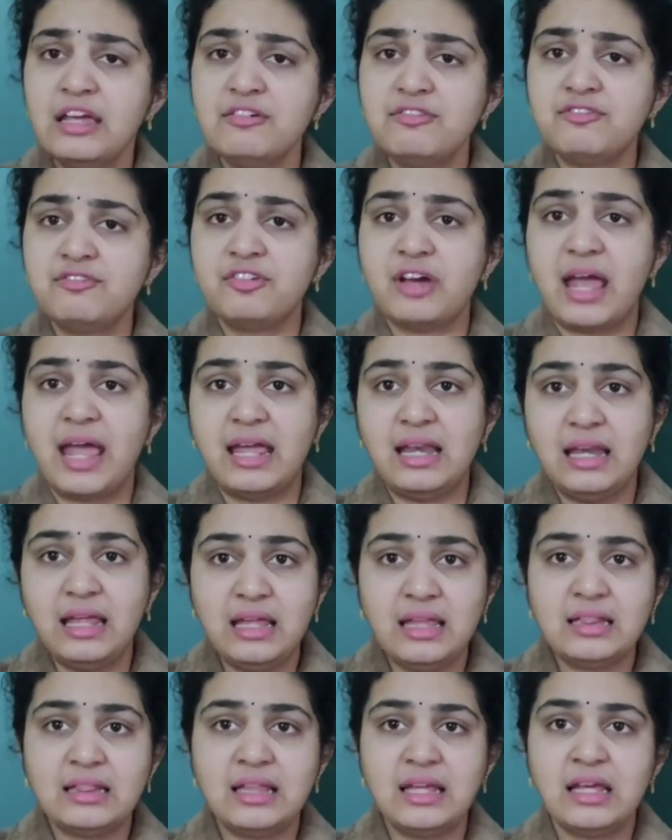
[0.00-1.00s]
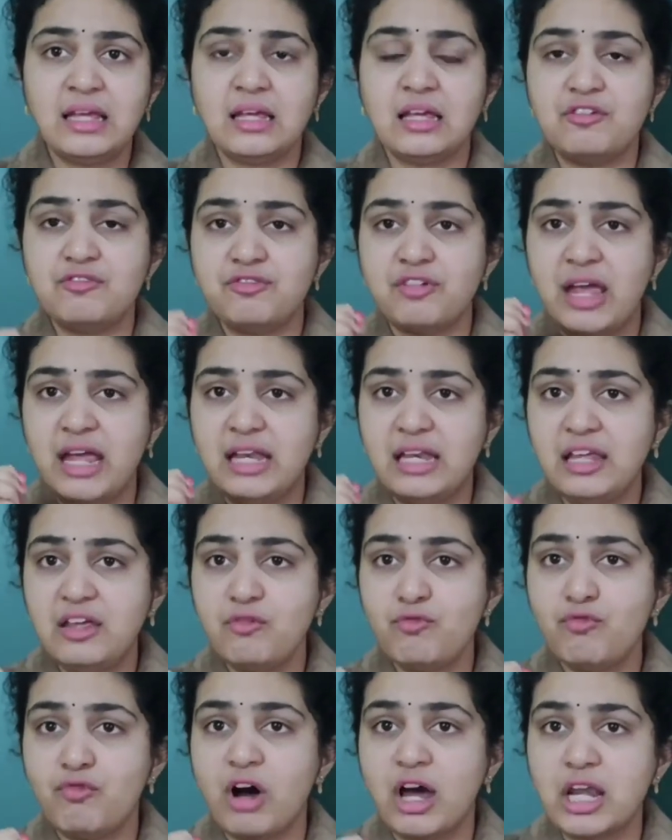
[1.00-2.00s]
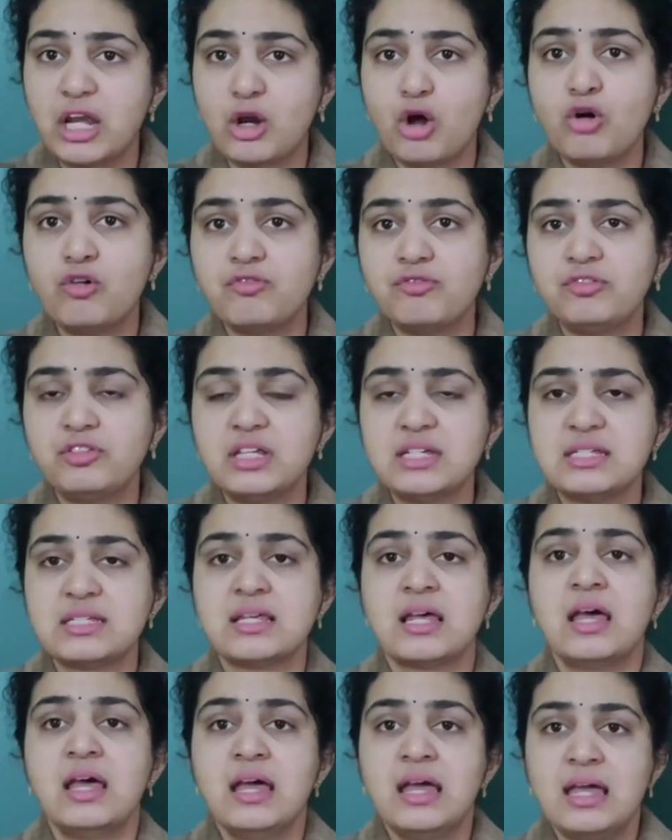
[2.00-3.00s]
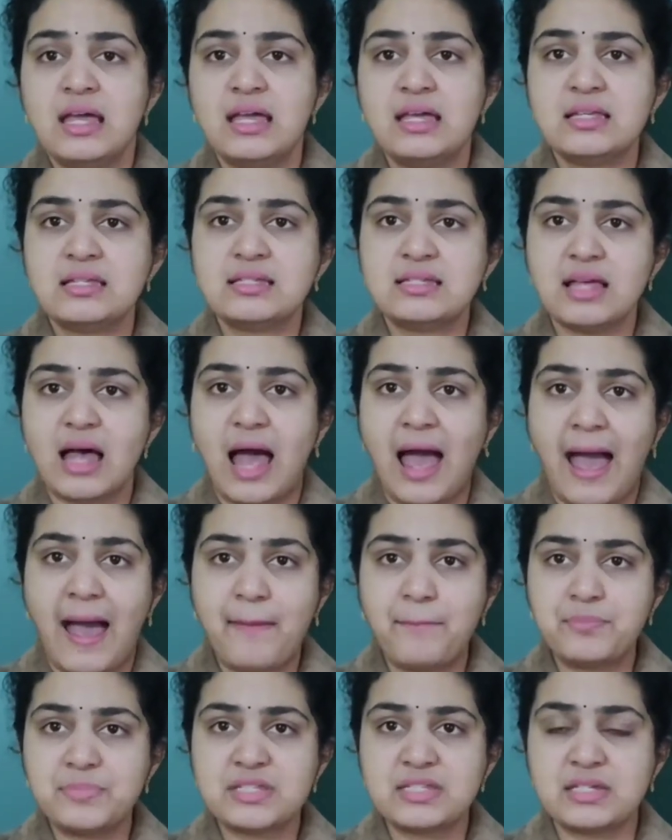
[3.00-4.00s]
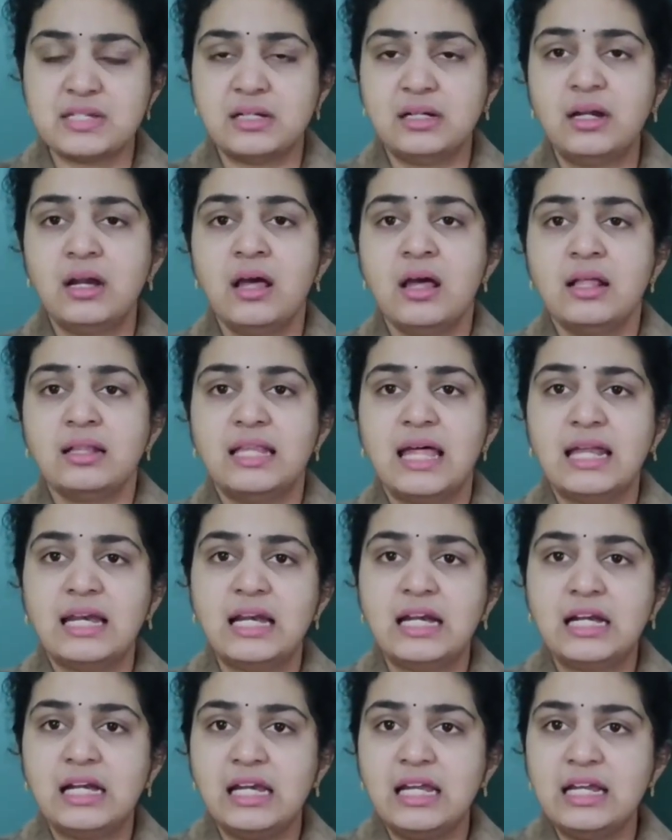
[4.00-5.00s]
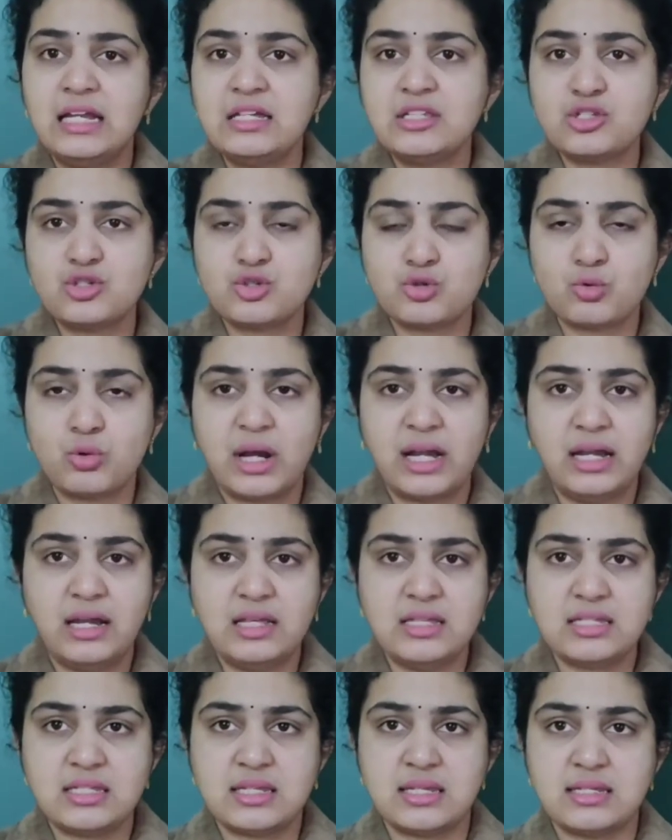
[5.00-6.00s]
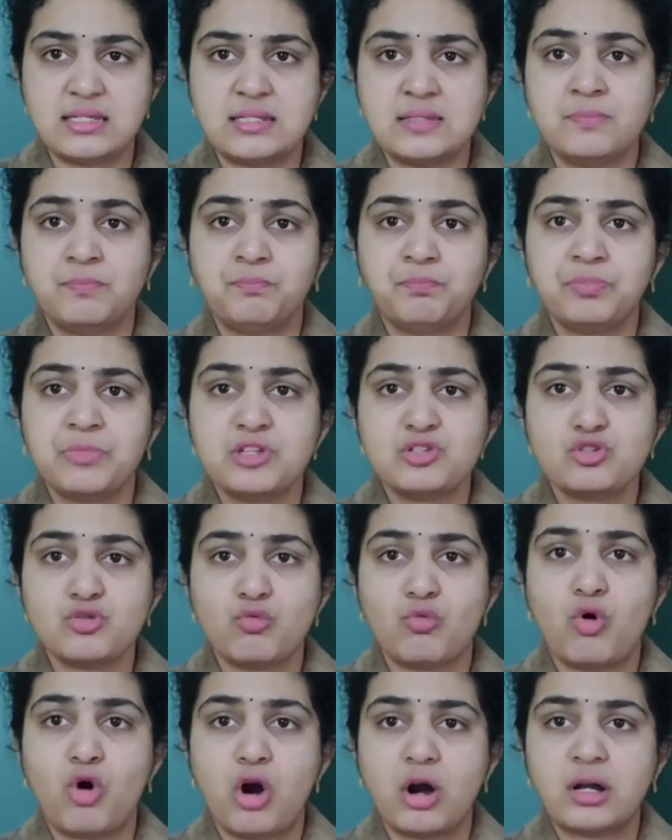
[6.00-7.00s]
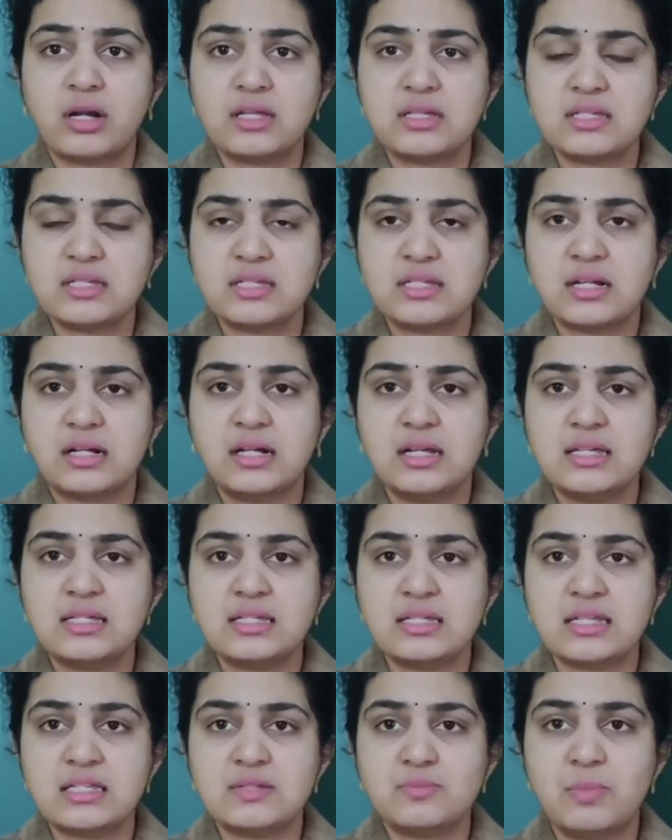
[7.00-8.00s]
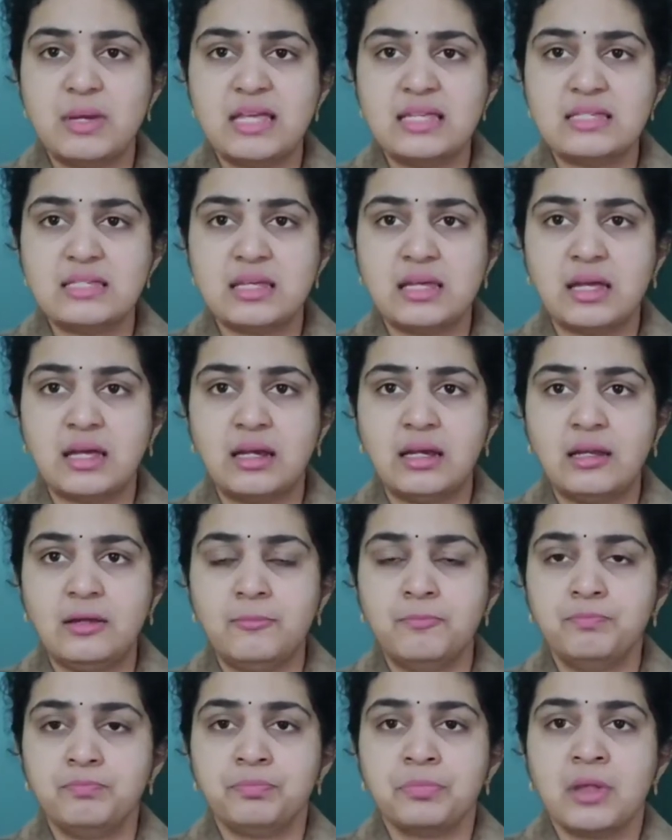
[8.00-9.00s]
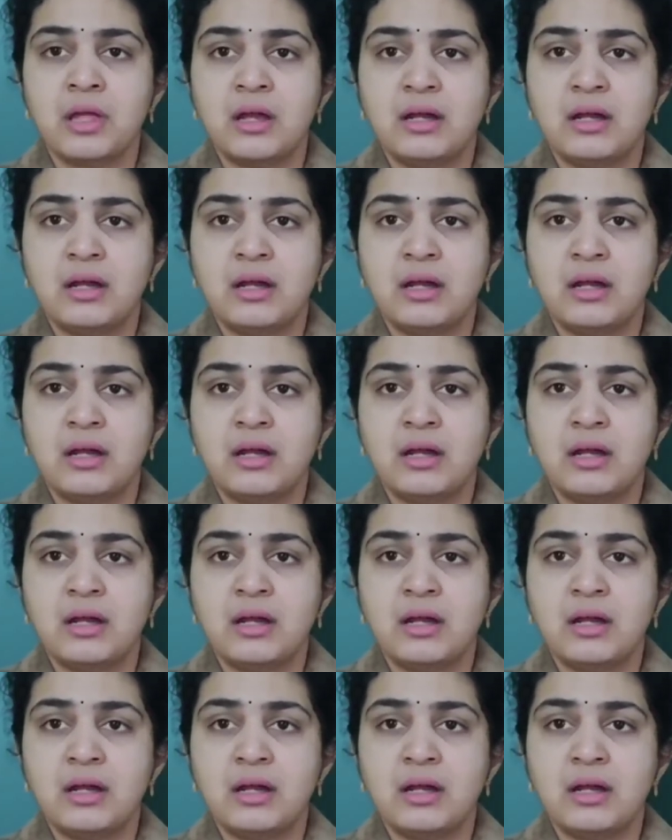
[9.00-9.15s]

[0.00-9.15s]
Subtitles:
If anything, if any one of this is absent, then it leads to a disease. So what is the disease basically?